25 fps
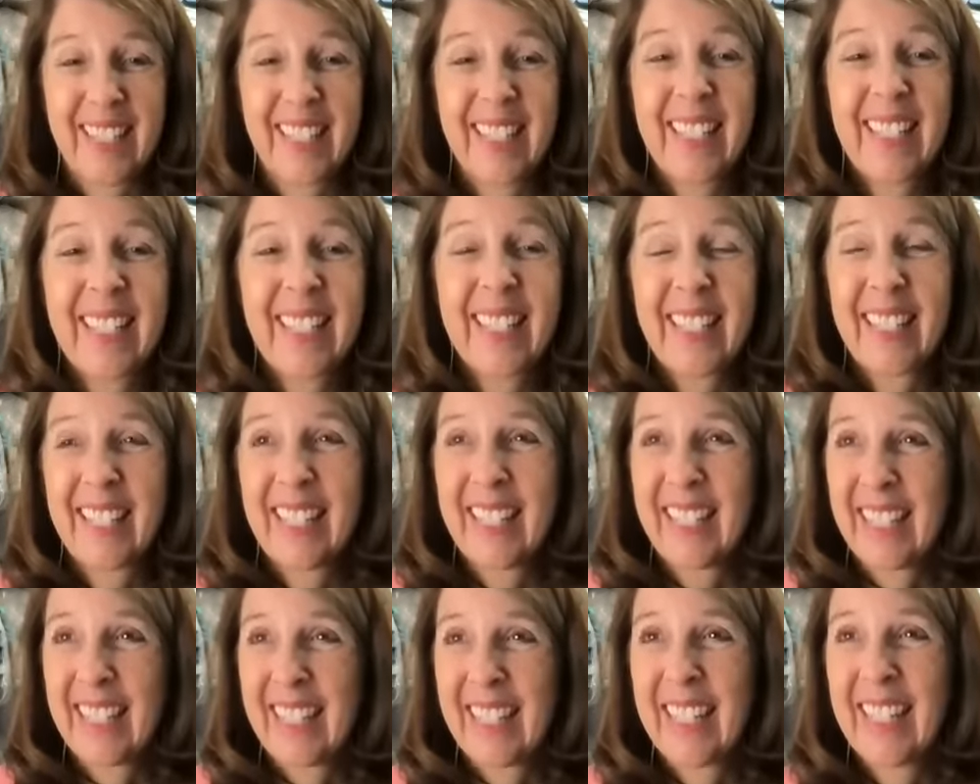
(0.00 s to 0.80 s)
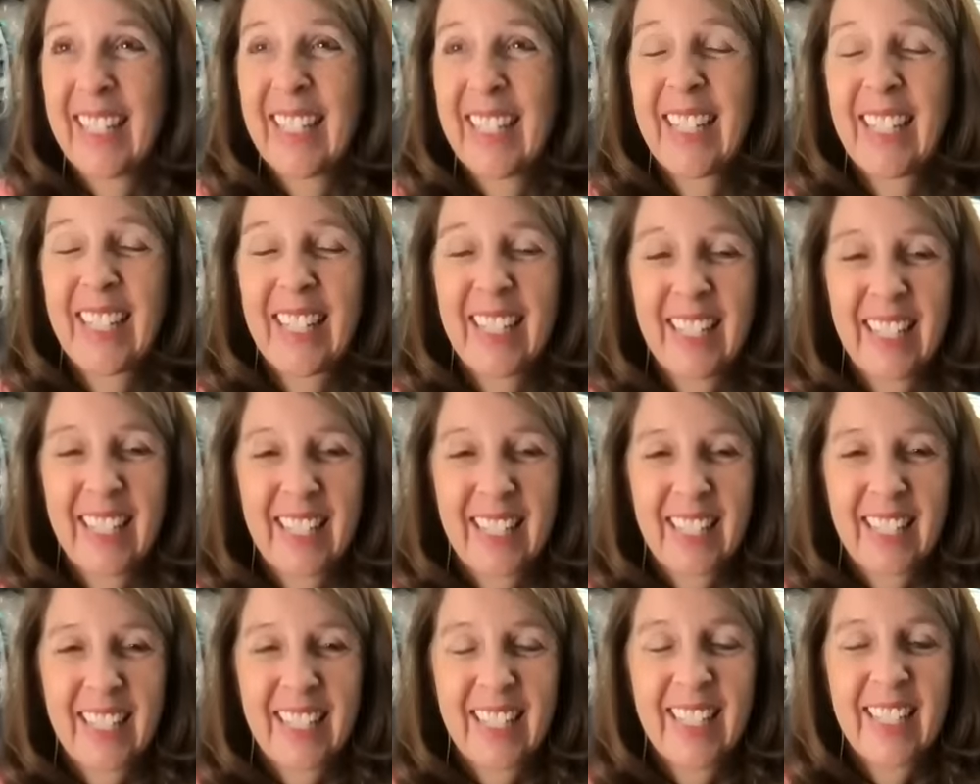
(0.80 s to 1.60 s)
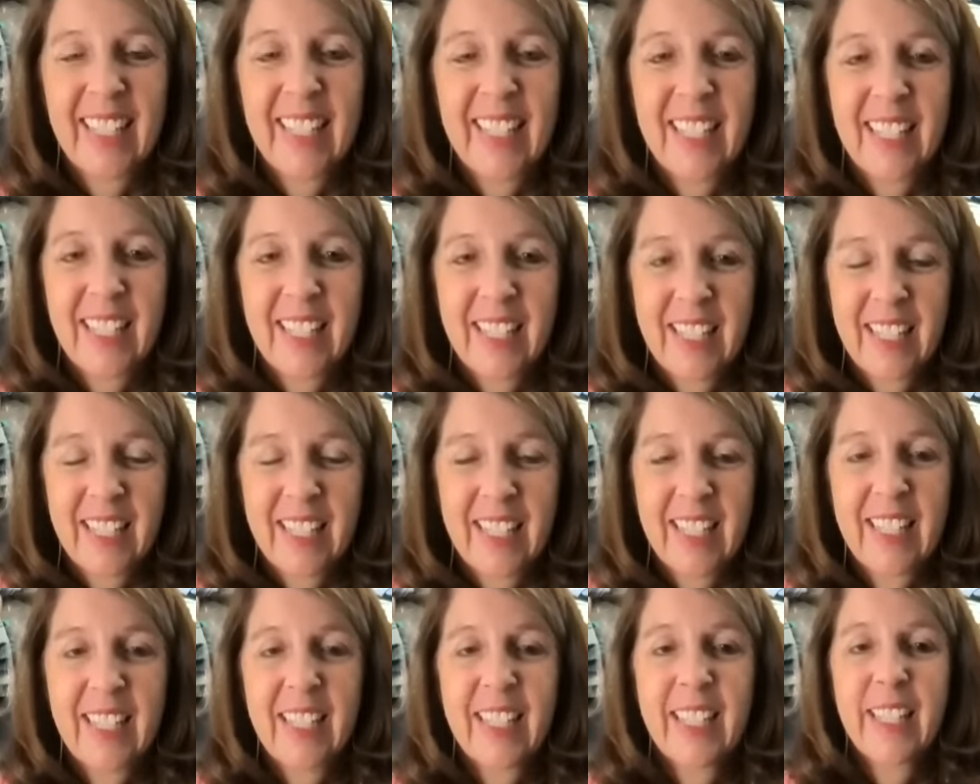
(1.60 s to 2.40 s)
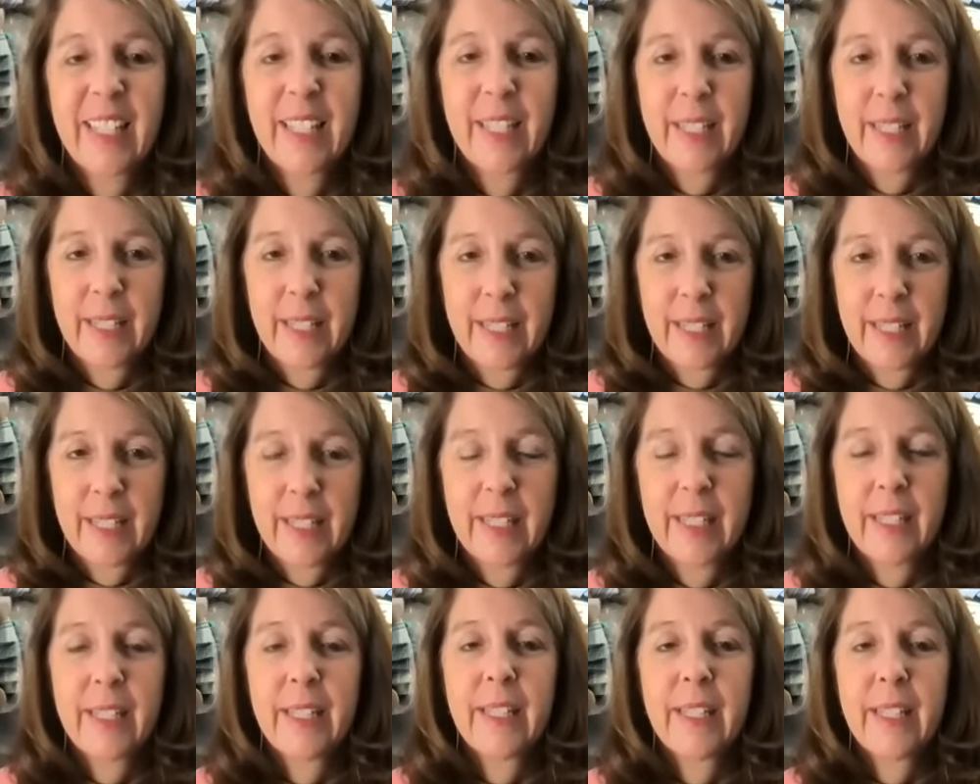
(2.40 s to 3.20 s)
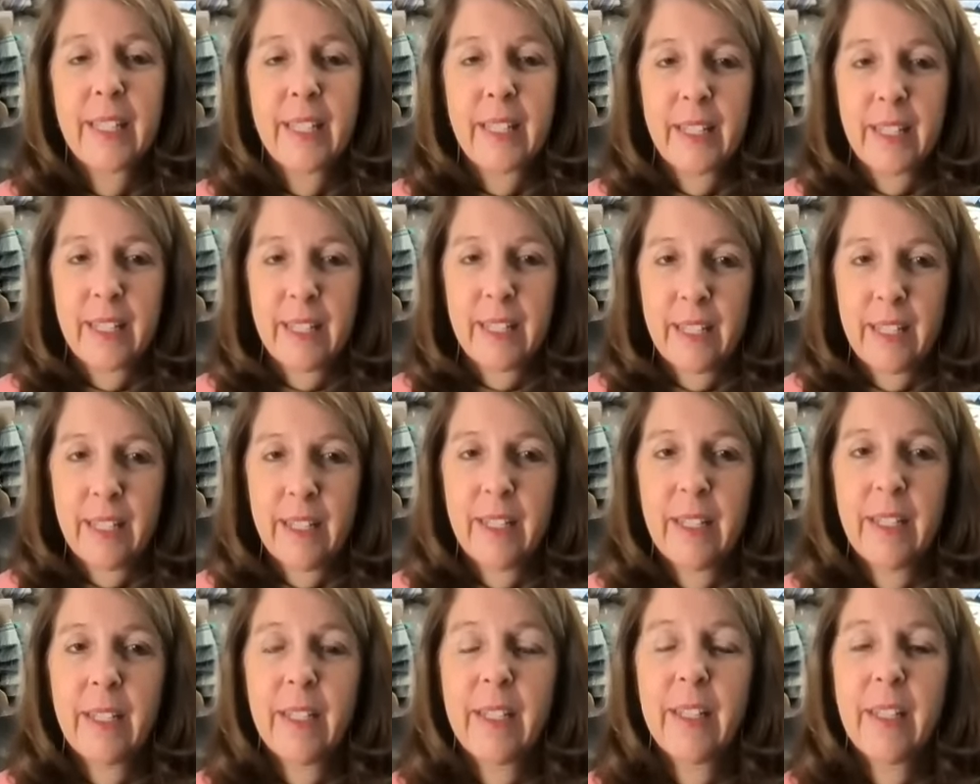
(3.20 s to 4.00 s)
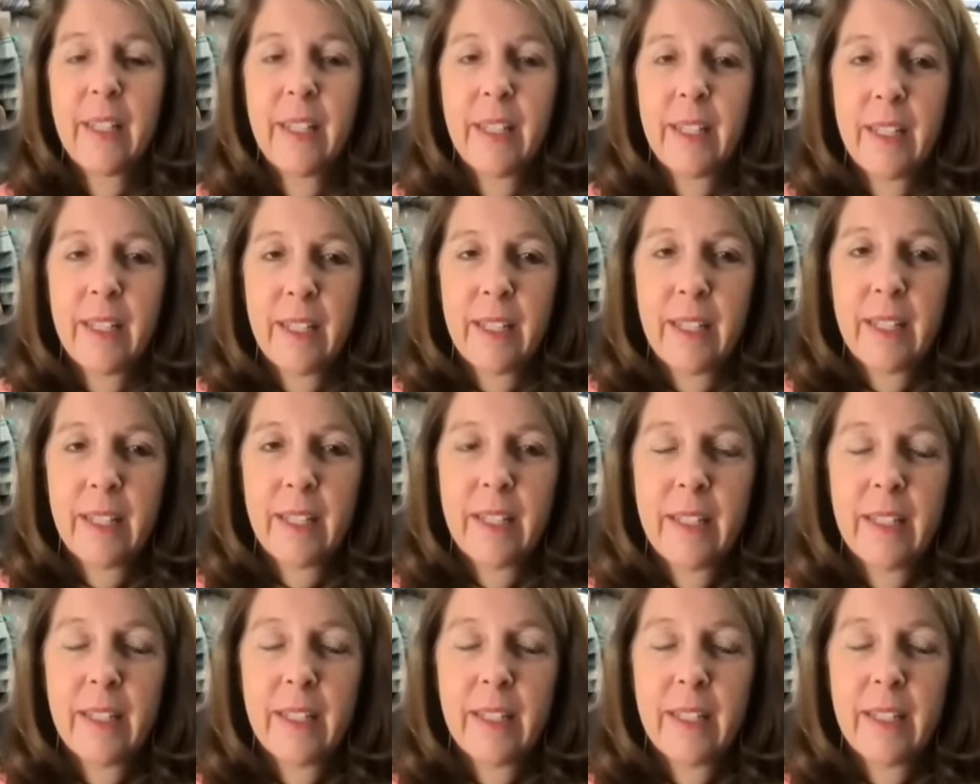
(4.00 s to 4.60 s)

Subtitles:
This person isn't speaking.